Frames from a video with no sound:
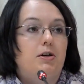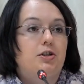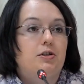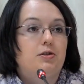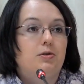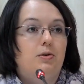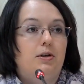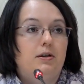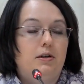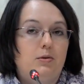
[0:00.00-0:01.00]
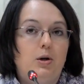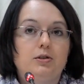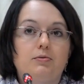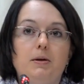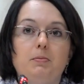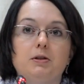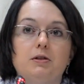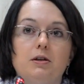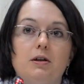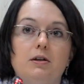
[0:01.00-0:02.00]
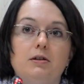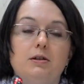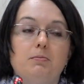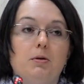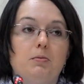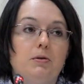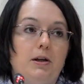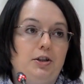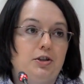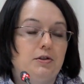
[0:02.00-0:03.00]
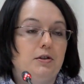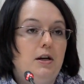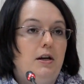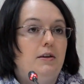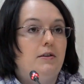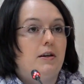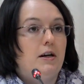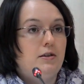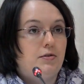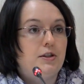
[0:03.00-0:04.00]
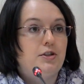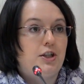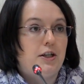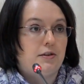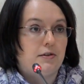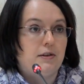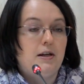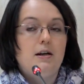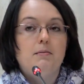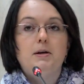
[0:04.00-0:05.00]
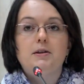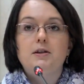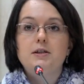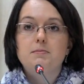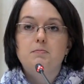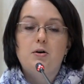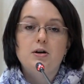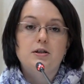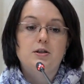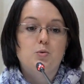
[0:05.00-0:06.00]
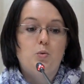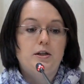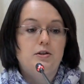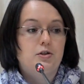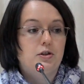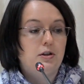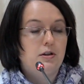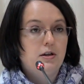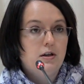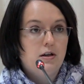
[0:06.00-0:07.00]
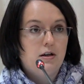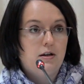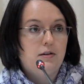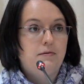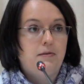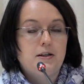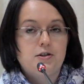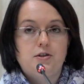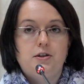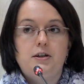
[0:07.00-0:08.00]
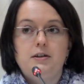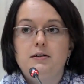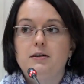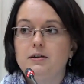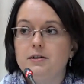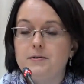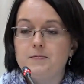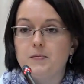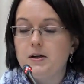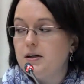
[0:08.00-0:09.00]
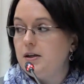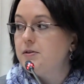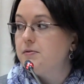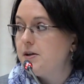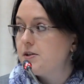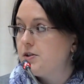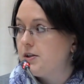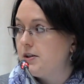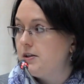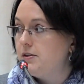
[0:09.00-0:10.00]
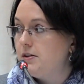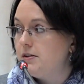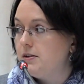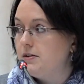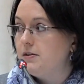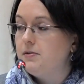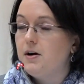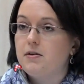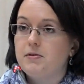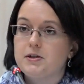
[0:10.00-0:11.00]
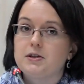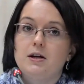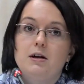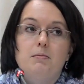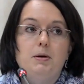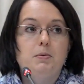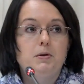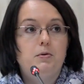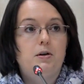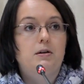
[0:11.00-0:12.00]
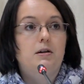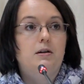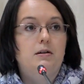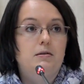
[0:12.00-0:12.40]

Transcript: Russia saw quite rapid depopulation in the country in general. But this process went faster, even faster in the Far East. People were